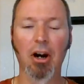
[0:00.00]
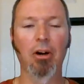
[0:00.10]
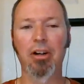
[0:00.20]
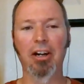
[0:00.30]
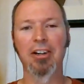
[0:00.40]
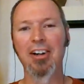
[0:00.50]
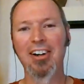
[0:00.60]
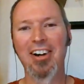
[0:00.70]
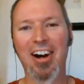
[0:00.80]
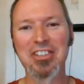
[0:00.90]
Oh, okay.
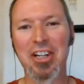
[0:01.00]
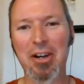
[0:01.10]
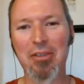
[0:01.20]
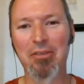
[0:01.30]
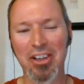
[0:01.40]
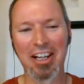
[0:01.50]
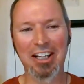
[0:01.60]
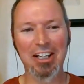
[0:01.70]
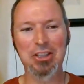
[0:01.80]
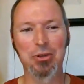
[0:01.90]
I was like, I feel like
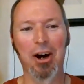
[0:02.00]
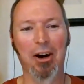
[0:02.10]
I cut you